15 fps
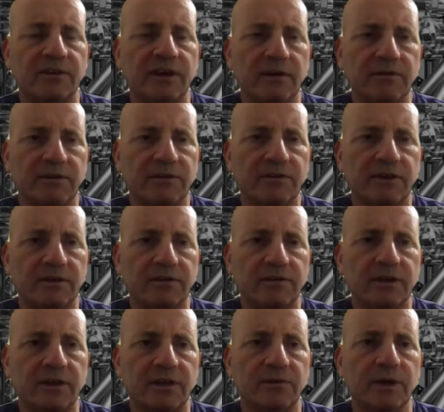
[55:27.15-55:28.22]

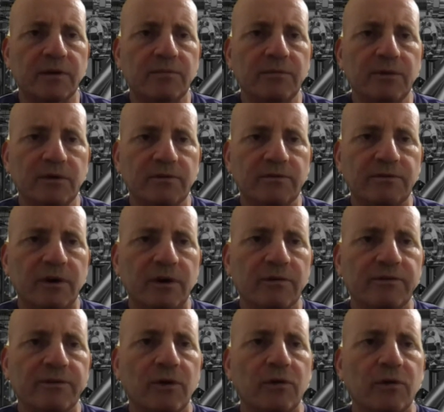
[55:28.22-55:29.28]
services that will move all
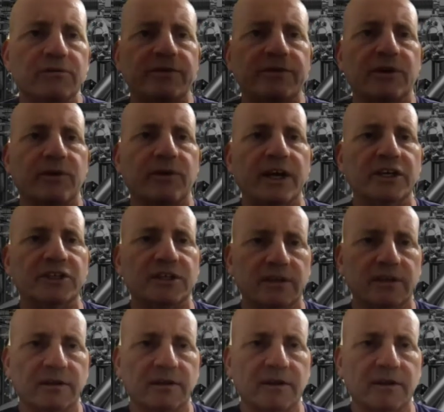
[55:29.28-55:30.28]
of your configuration